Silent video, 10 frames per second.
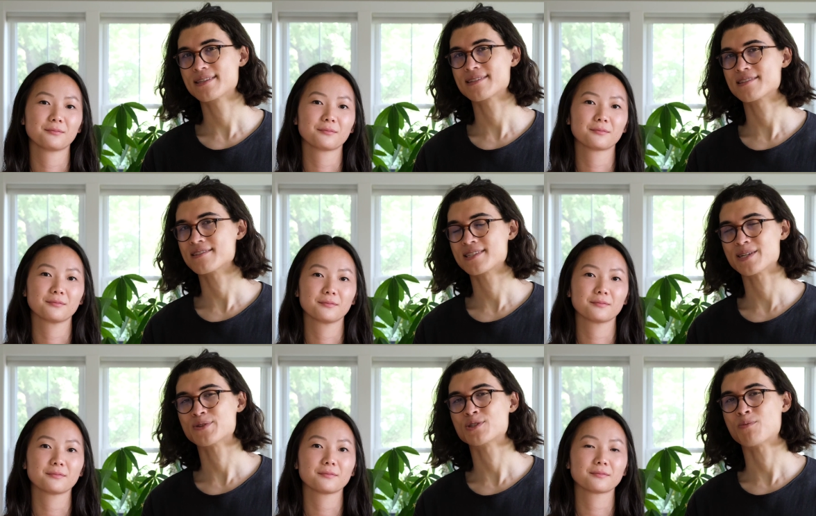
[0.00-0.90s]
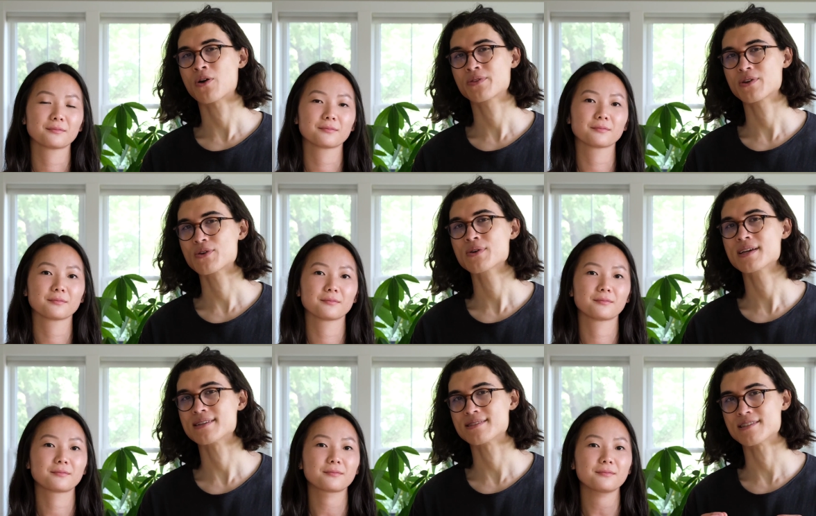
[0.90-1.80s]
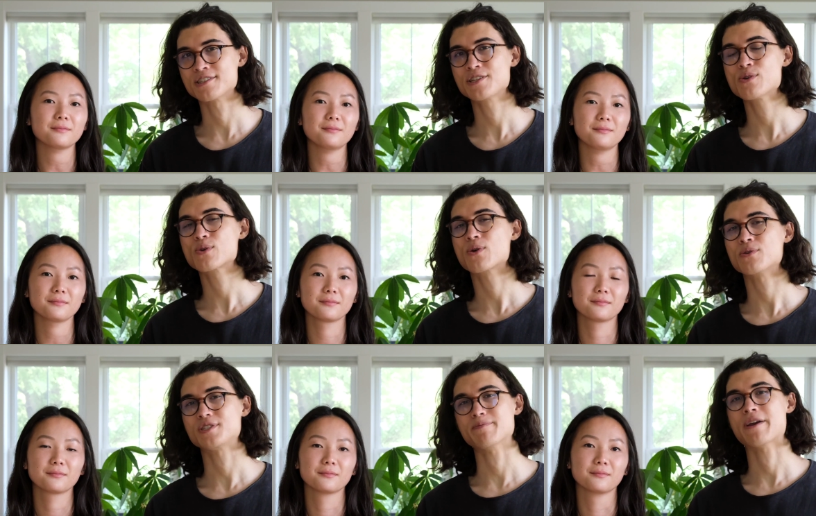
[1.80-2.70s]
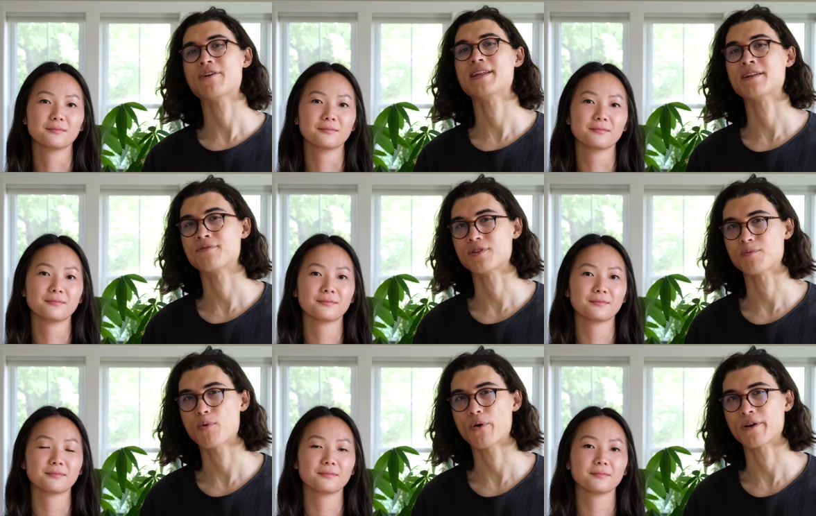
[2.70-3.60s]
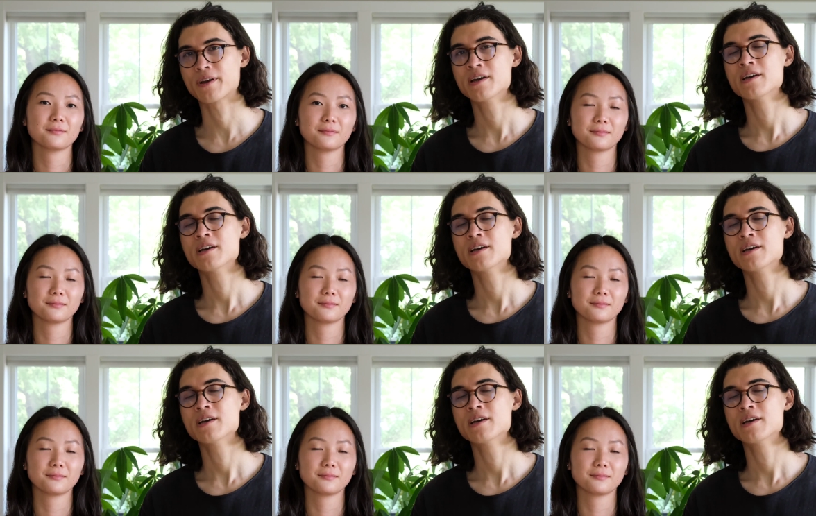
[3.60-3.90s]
Speaker 1: sets this sandwich apart, though, is the shio koji marinade for the pork.